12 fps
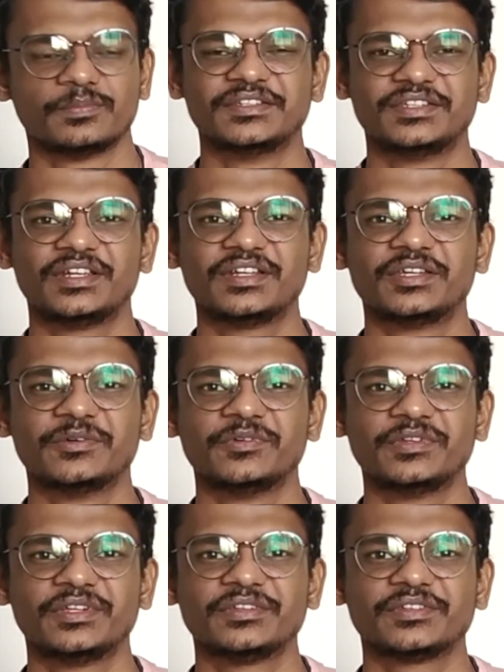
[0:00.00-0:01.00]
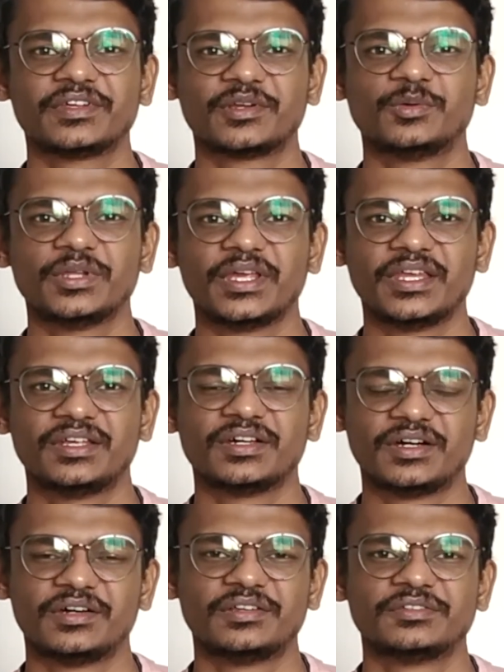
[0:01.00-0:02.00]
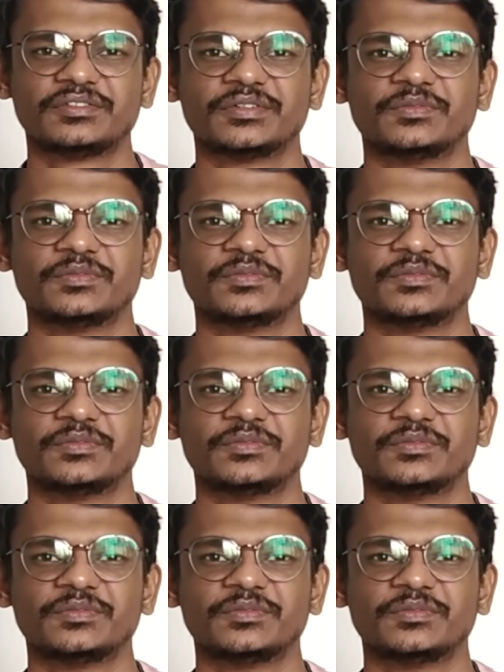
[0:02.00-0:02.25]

They had given us around 8 hours,